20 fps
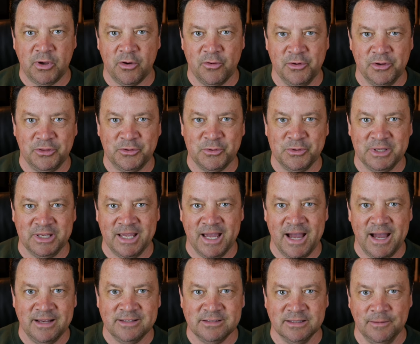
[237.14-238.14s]
going through the
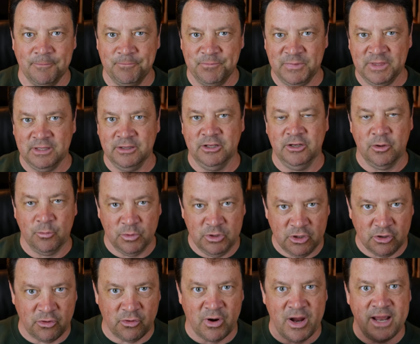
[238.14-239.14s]
guides like you know when
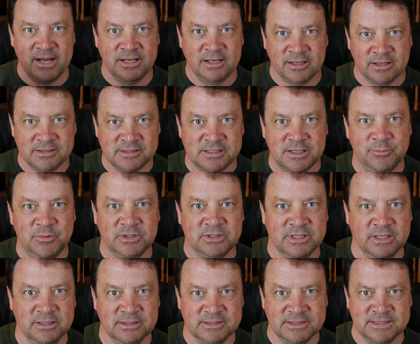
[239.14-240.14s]
you're grinding on something
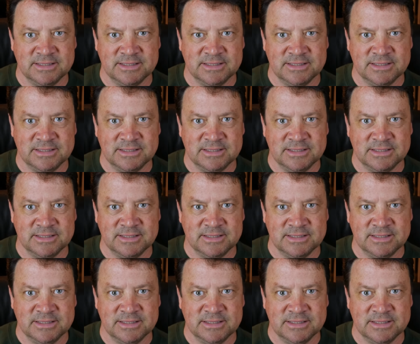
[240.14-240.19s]
it's like zzz,